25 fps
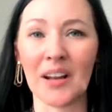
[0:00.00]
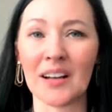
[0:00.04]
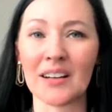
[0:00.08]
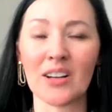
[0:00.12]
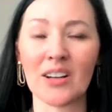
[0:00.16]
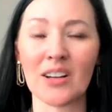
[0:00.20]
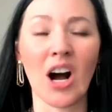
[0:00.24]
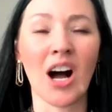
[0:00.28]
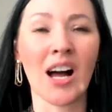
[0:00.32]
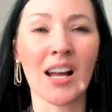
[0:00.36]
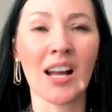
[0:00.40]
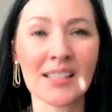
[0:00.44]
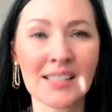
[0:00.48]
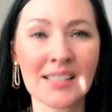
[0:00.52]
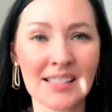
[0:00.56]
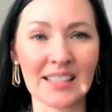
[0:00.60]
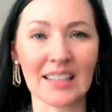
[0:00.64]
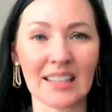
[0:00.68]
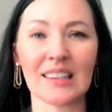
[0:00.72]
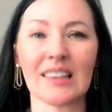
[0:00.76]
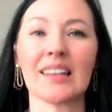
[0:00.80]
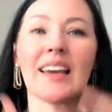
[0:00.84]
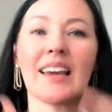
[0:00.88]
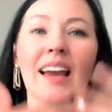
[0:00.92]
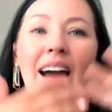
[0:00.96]
and
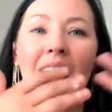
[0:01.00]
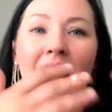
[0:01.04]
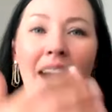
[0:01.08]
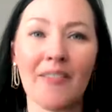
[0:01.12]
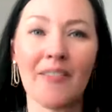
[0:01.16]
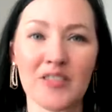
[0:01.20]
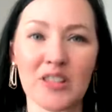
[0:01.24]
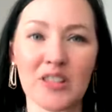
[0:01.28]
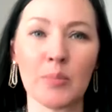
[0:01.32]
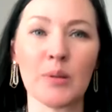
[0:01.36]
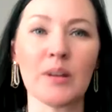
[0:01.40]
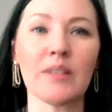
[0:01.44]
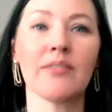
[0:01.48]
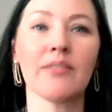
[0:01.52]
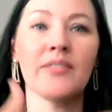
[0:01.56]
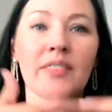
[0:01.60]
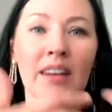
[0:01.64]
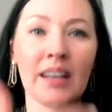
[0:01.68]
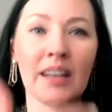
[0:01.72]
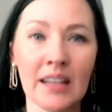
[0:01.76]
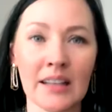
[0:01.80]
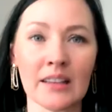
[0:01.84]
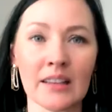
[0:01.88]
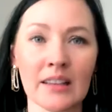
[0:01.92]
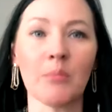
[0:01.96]
constantly have to be
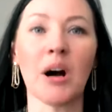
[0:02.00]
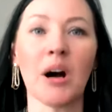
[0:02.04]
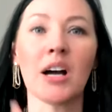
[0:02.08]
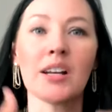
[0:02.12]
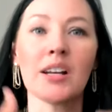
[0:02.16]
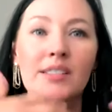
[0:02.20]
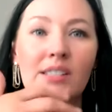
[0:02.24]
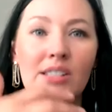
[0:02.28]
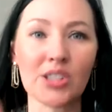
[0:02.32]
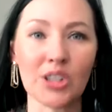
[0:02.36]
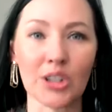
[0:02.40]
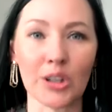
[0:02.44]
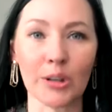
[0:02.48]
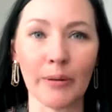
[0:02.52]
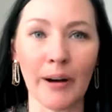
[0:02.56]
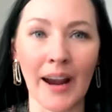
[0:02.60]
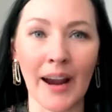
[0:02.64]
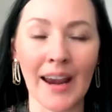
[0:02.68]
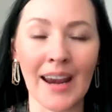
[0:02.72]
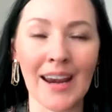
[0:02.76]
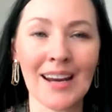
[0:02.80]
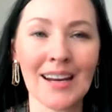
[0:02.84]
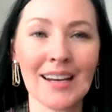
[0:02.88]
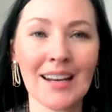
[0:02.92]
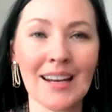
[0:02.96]
feeding the monster,
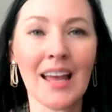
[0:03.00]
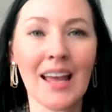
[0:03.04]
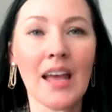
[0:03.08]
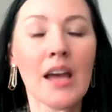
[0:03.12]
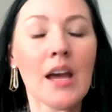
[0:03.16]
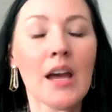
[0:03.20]
right?